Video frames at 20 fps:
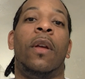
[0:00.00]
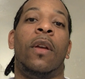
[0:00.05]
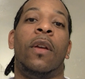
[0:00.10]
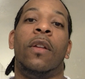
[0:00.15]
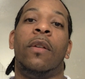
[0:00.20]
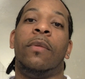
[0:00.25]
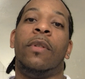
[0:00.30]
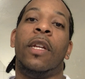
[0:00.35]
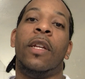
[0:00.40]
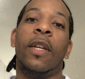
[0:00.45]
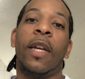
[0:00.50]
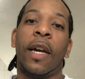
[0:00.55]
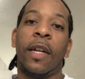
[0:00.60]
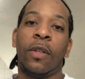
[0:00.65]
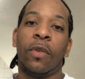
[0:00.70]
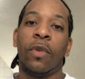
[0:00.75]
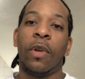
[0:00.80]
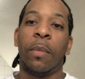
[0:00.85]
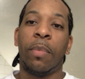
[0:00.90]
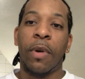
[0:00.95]
You know what I'm saying? You got
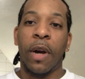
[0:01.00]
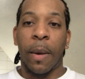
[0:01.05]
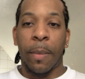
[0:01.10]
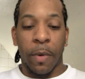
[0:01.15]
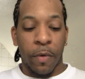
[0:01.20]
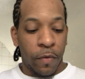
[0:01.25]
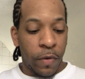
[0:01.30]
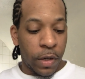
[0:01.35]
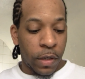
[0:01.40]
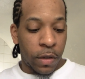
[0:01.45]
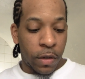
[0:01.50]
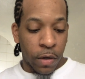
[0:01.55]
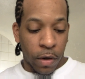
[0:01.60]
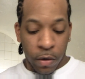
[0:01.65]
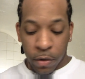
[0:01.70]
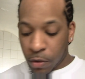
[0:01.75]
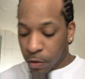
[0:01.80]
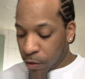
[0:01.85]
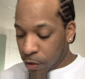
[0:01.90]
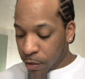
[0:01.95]
to do your proper
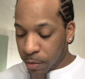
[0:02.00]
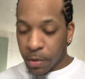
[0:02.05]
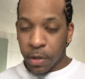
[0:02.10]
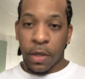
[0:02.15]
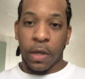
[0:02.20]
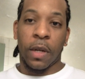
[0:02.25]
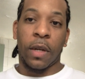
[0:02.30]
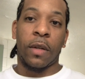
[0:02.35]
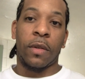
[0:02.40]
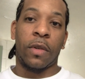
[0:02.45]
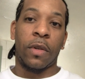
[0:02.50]
research, you know what I'm saying?